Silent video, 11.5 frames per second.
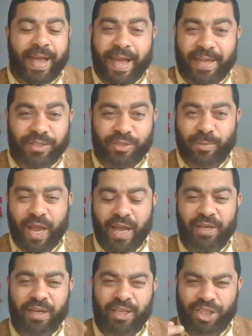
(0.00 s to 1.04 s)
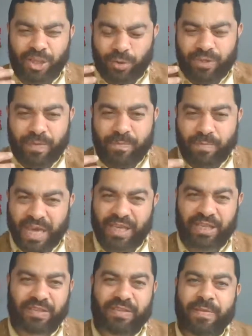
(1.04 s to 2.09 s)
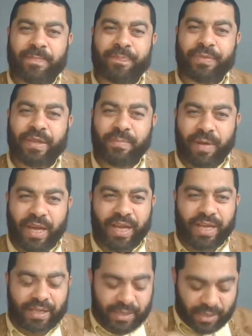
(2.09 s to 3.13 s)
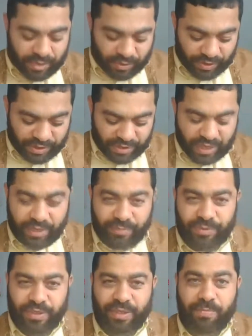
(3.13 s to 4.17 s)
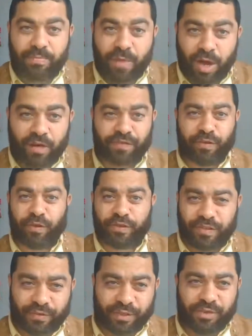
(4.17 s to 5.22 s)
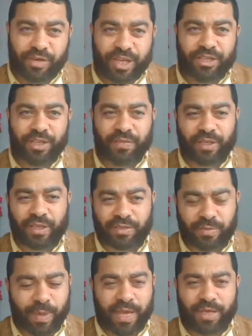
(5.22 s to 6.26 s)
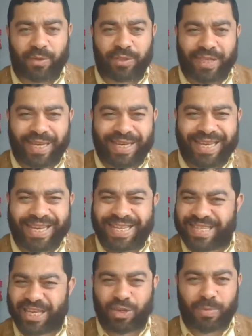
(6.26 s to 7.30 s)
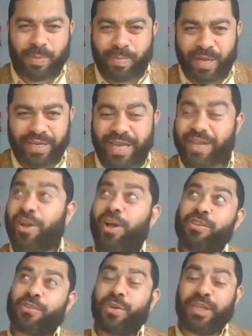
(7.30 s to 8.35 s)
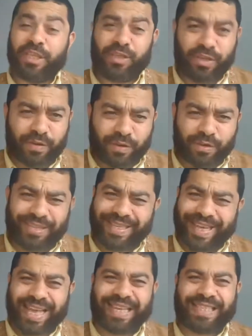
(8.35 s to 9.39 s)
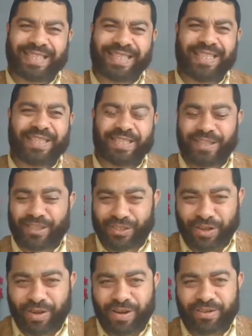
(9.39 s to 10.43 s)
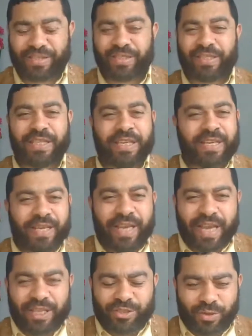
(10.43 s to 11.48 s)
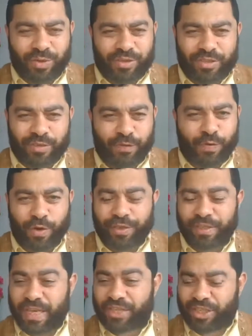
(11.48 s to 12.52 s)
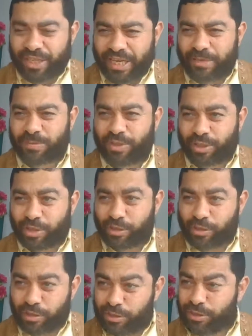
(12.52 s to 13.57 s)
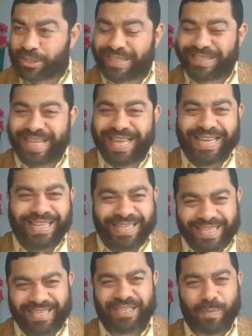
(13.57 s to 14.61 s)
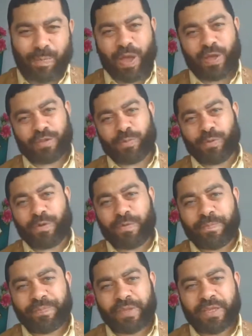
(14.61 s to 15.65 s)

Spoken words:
And subhanAllah, she was amazed by the marvels of the creation of Allah subhanahu wa ta'ala in the human body and also in the universe, the galaxies and the stars and so on and so forth. And she came to the conclusion that it is impossible